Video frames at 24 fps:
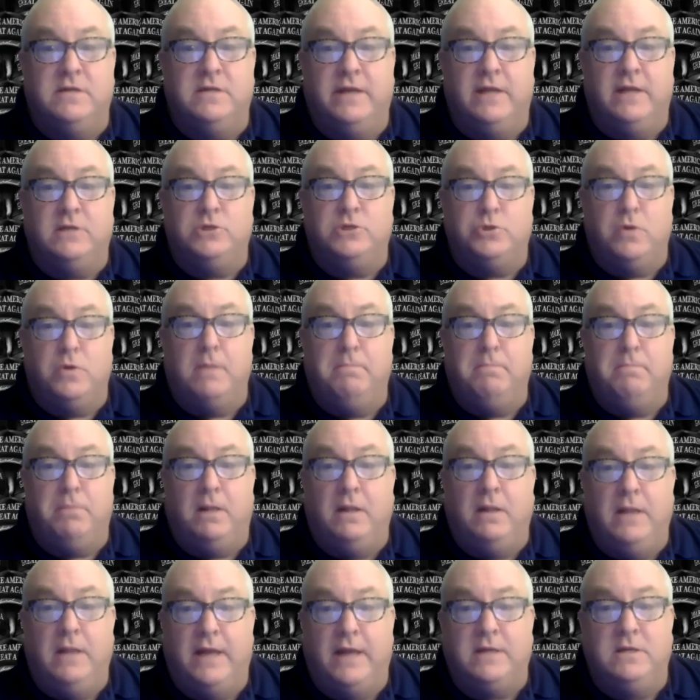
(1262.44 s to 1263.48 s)
get Trump
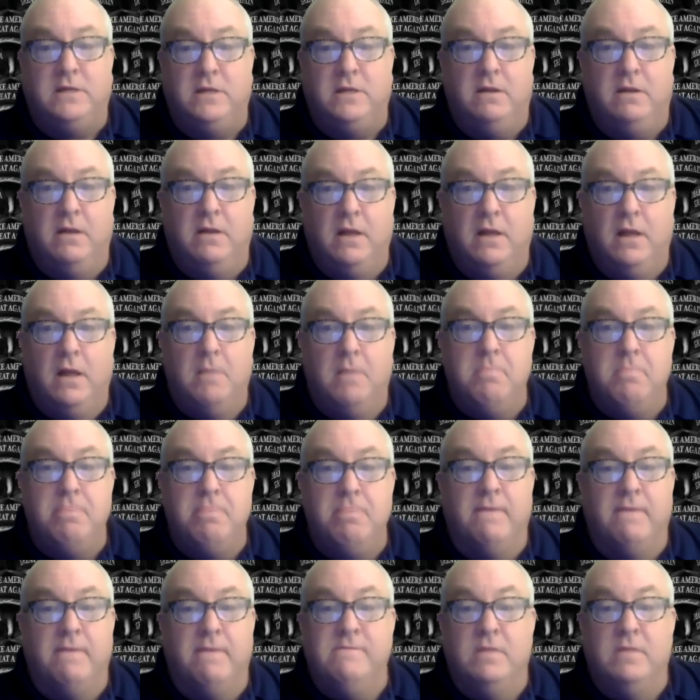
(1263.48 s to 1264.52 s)
elected,
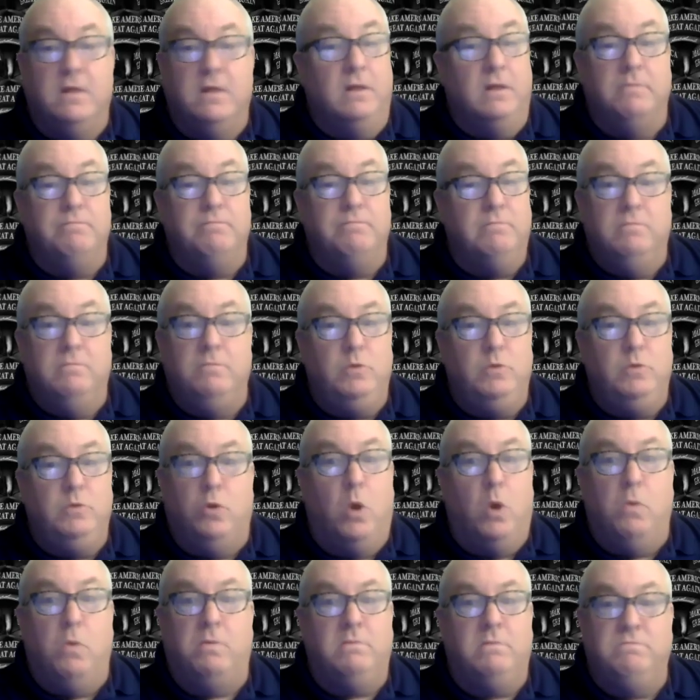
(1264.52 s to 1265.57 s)
you
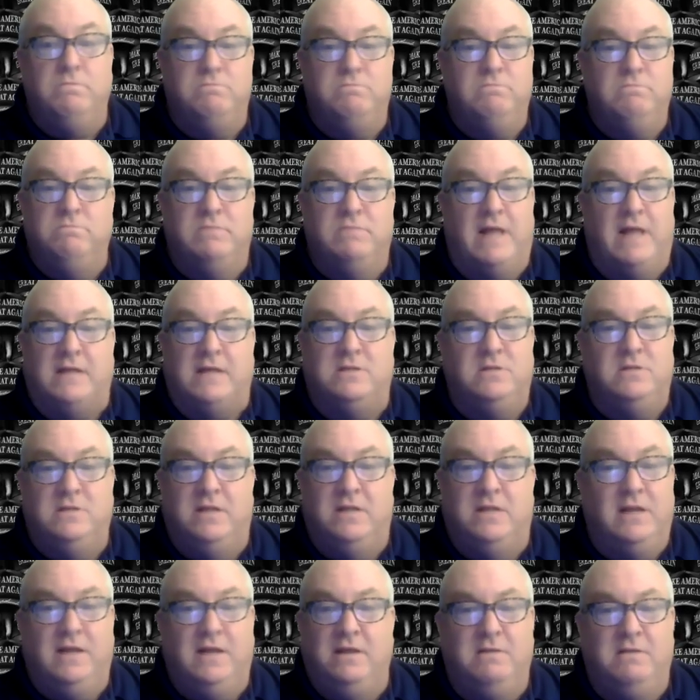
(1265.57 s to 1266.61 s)
don't,
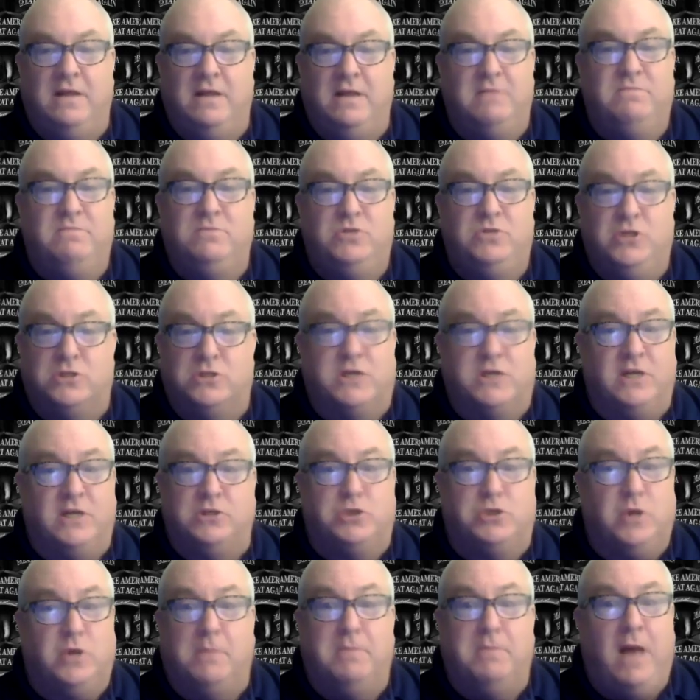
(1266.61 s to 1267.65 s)
just because
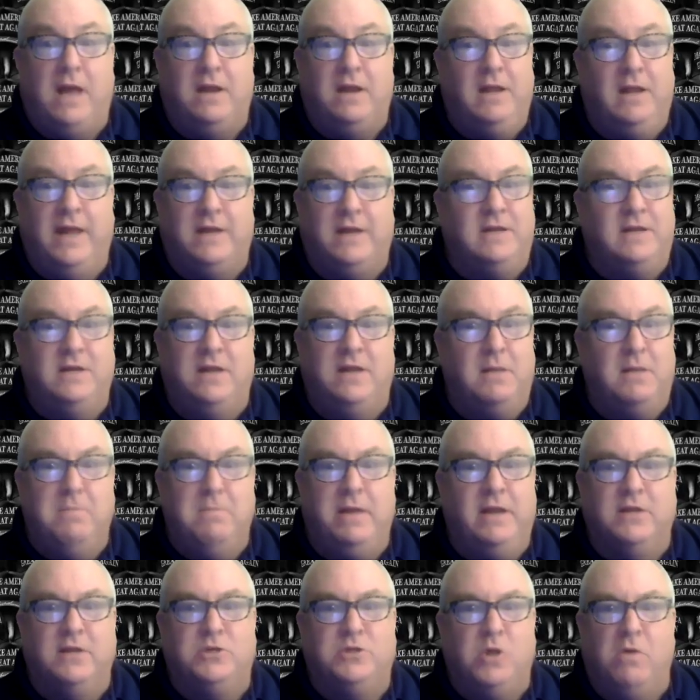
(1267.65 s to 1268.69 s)
Trump got elected doesn't
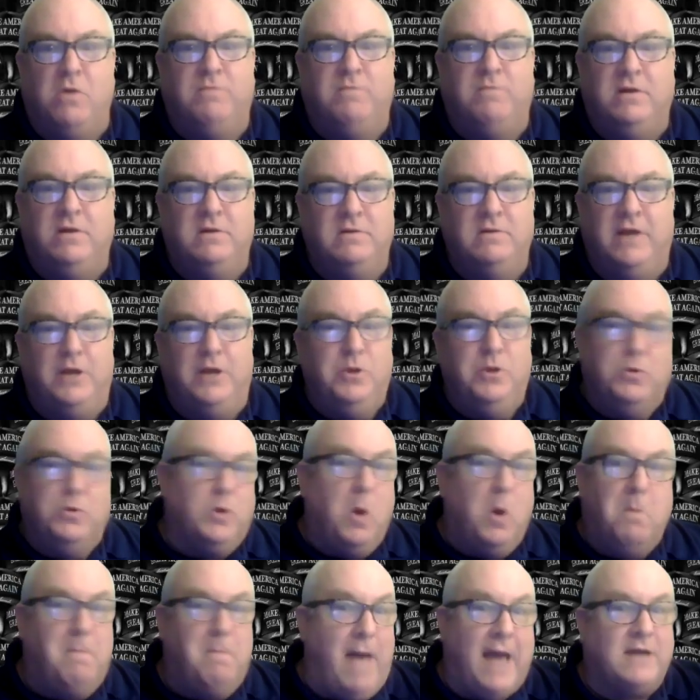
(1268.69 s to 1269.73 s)
mean it's over and you
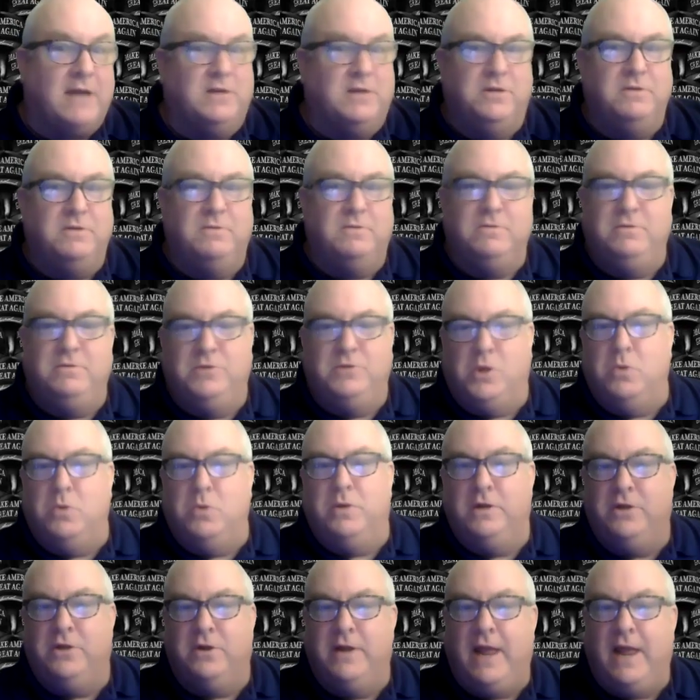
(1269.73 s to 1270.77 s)
go back to
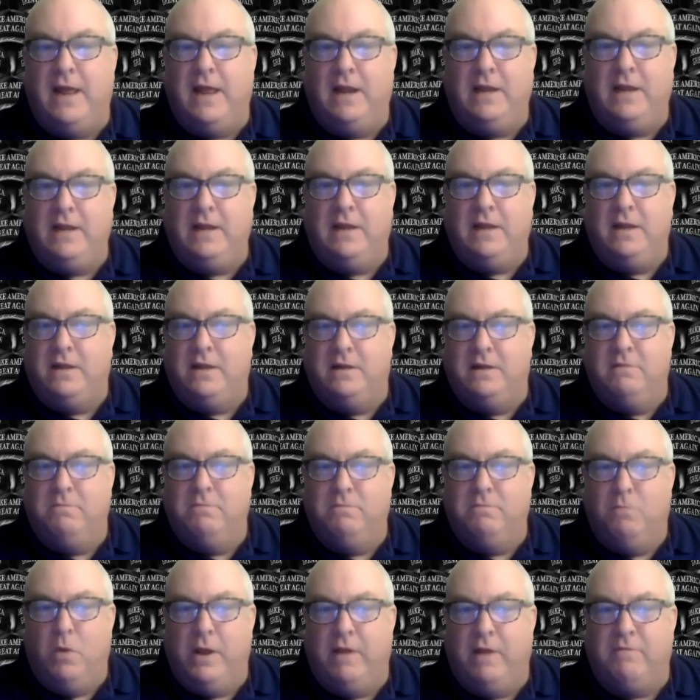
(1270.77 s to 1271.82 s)
doing your daily
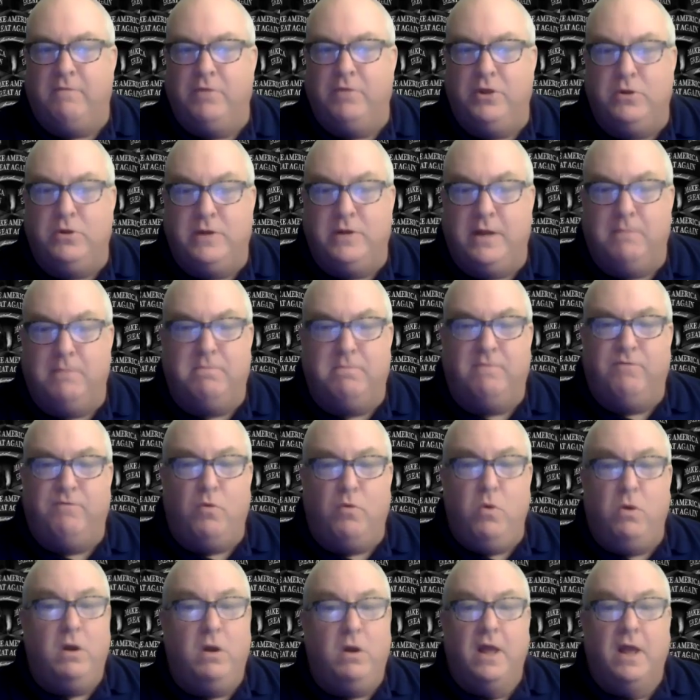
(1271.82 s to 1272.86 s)
whatever you did
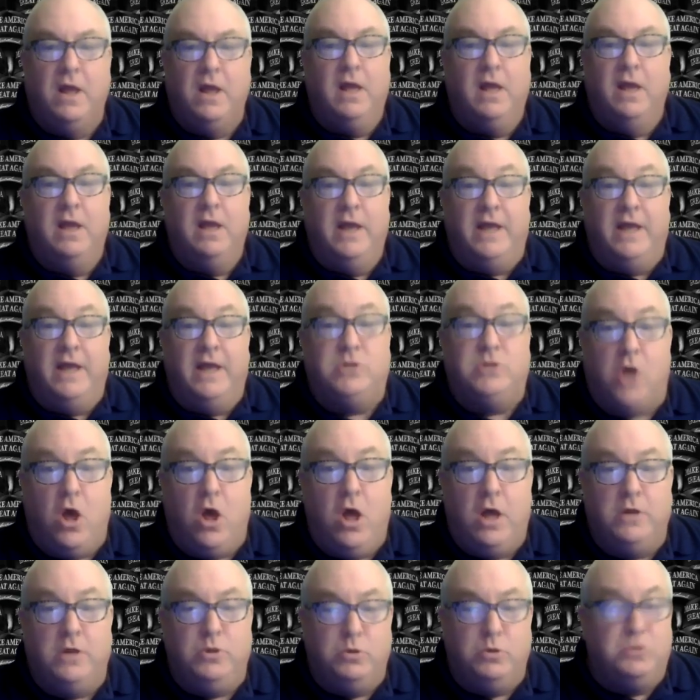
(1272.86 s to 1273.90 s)
before. It's
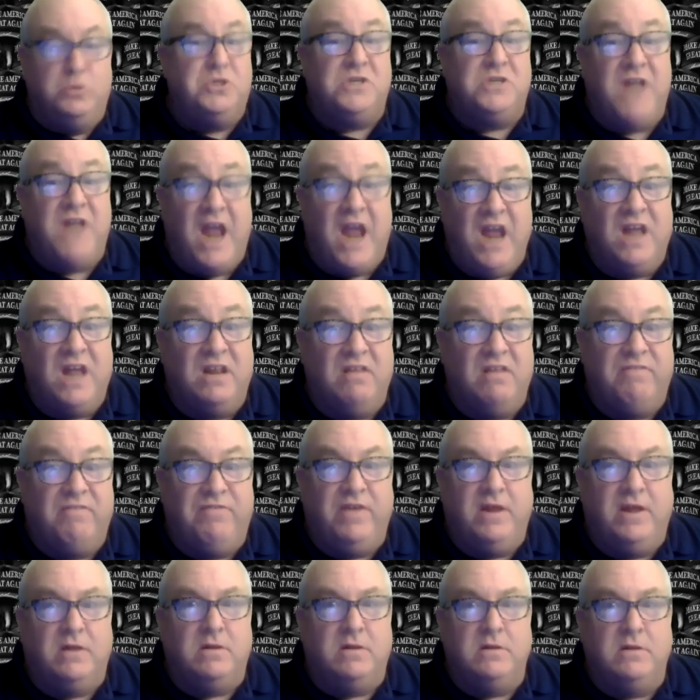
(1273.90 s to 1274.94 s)
on. You stay in the
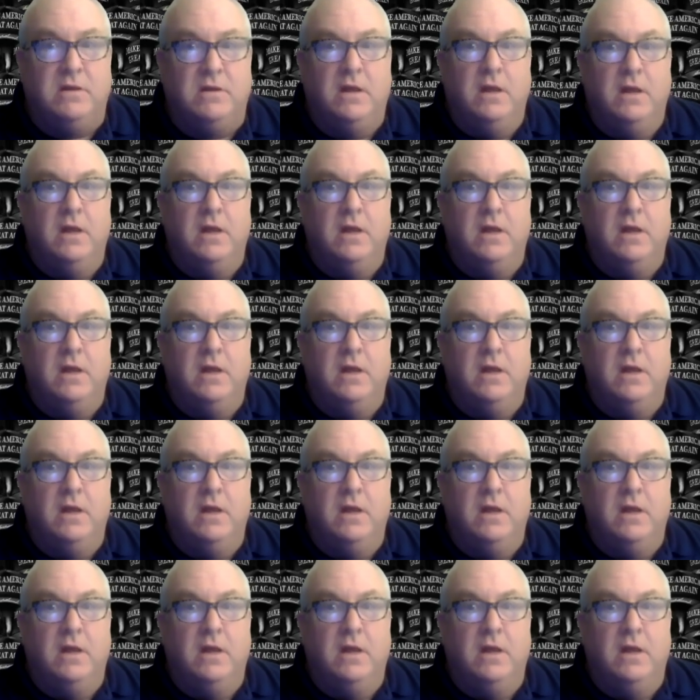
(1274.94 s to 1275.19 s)
field.